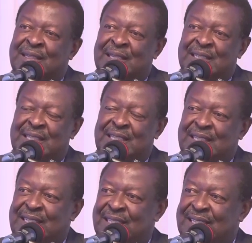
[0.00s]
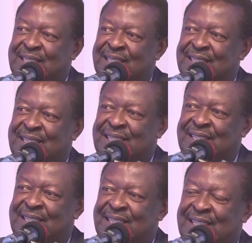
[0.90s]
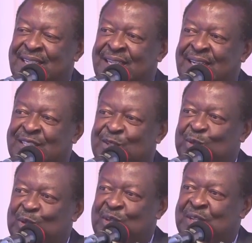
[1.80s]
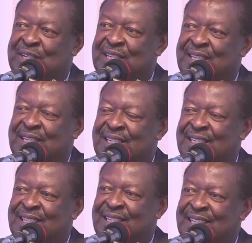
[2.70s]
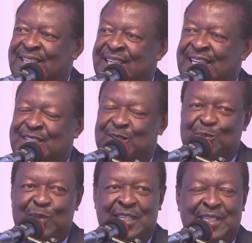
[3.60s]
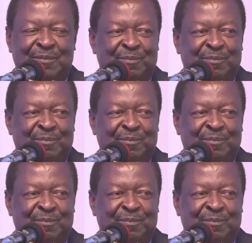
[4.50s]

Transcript: Tessie has stood next to me